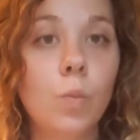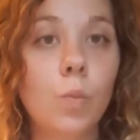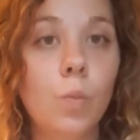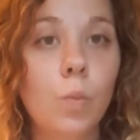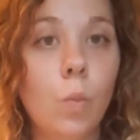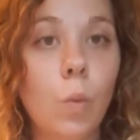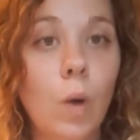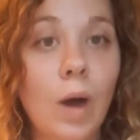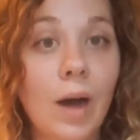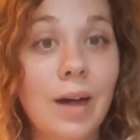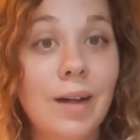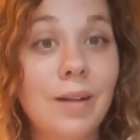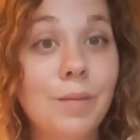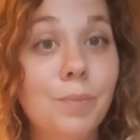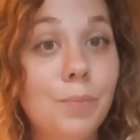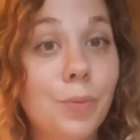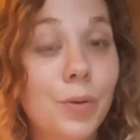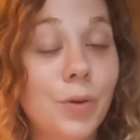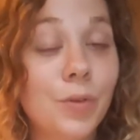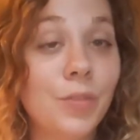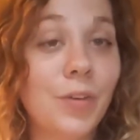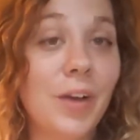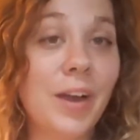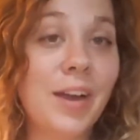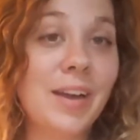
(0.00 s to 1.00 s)
while
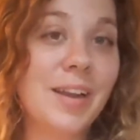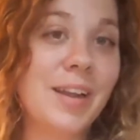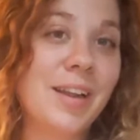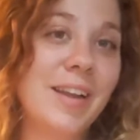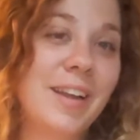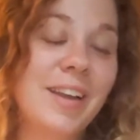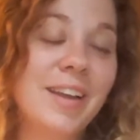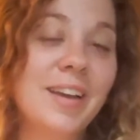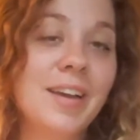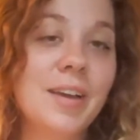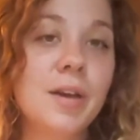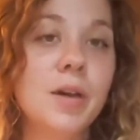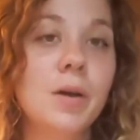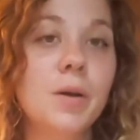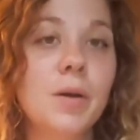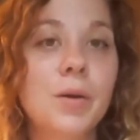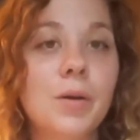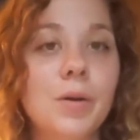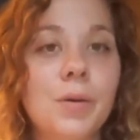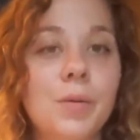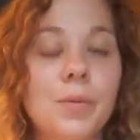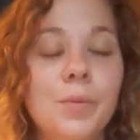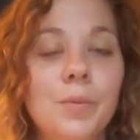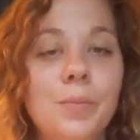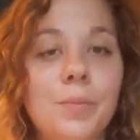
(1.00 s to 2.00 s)
providing
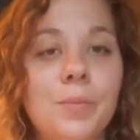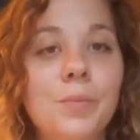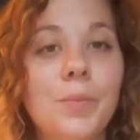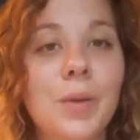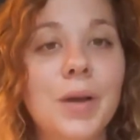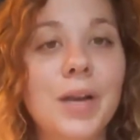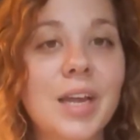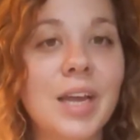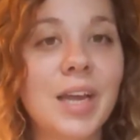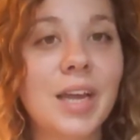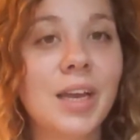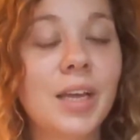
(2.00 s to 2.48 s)
money